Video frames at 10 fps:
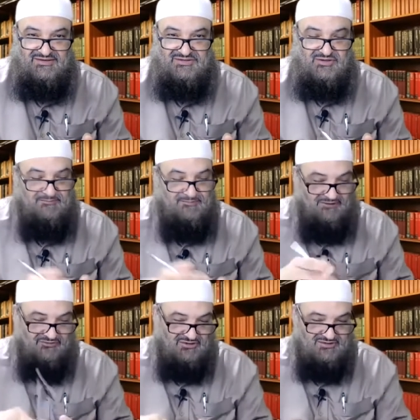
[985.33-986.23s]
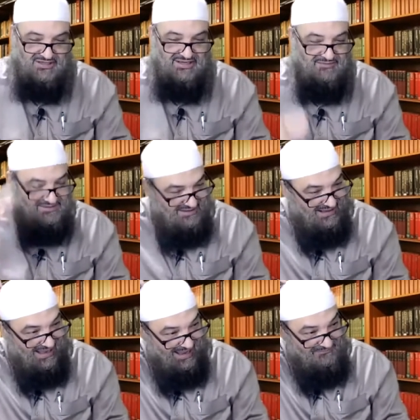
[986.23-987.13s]
So the Prophet he said,
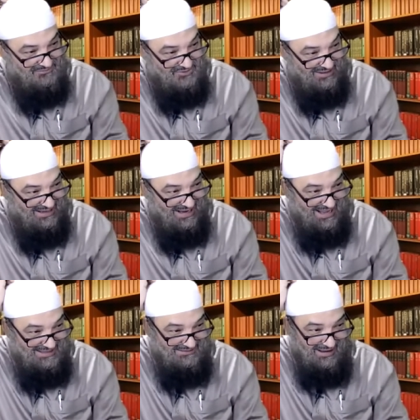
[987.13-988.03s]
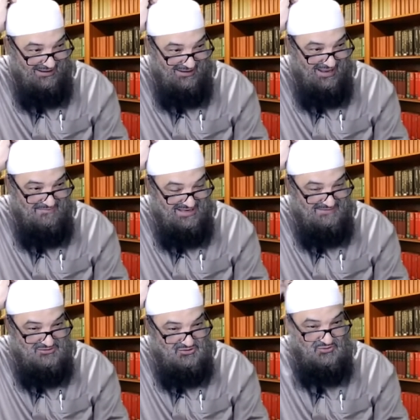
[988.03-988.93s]
Alhamdulillah, that Allah made
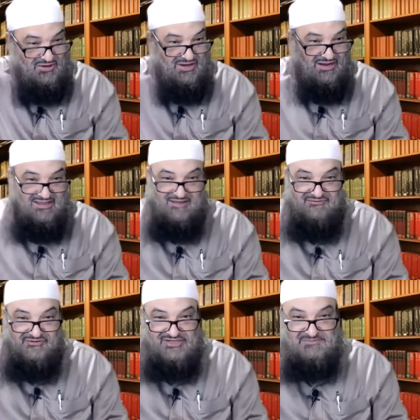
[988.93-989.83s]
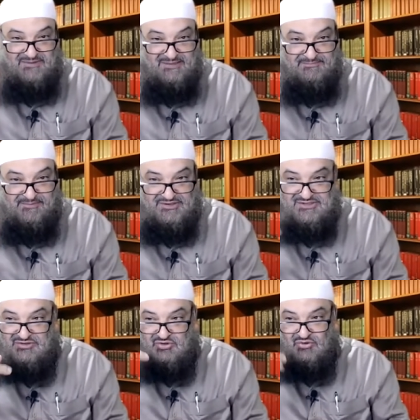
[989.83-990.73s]
me to the first
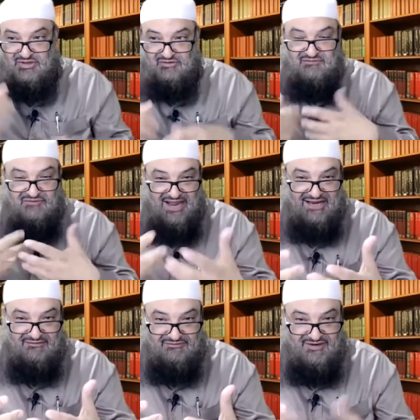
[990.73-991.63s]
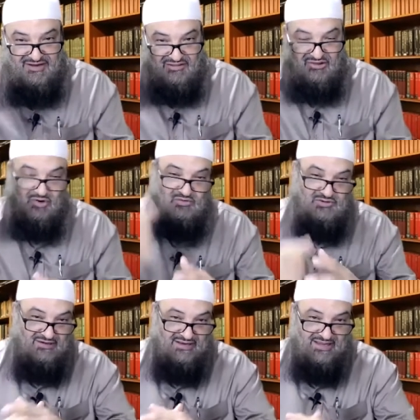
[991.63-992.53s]
person to revive the laws
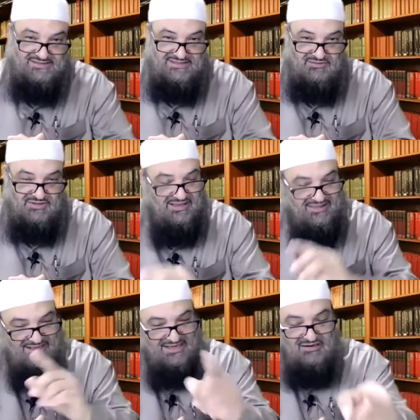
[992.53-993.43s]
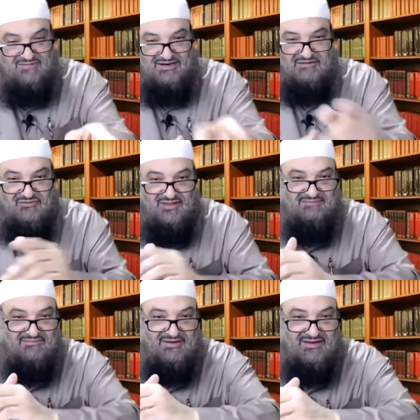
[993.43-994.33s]
of Allah Azza And then he commanded for
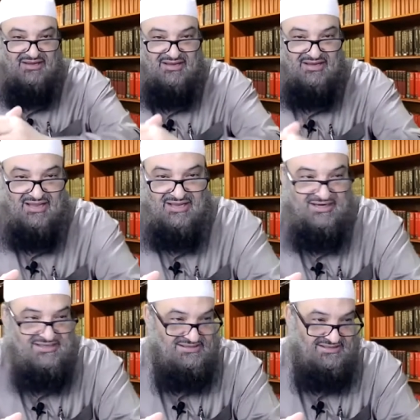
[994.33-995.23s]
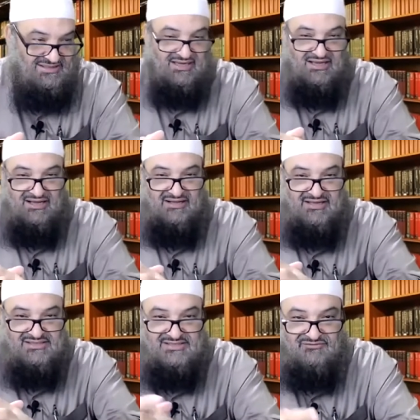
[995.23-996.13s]
him and his, uh,
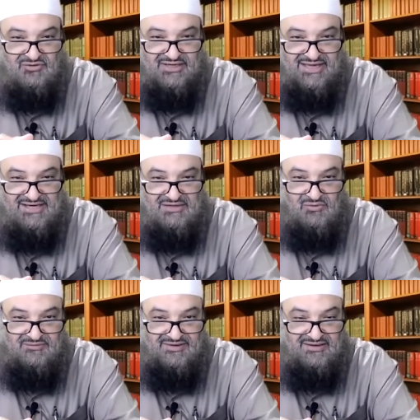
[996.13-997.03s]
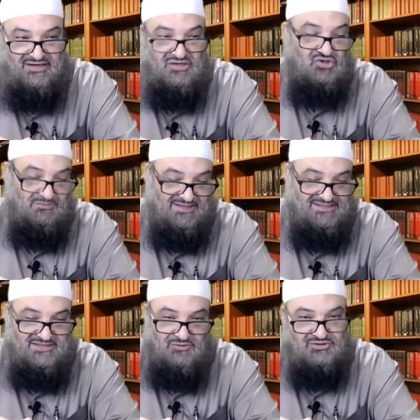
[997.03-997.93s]
his fornicated woman to be
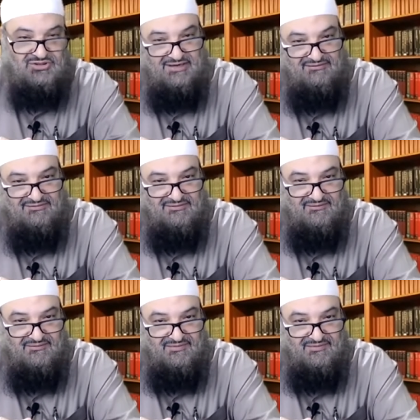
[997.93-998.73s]
stoned to death.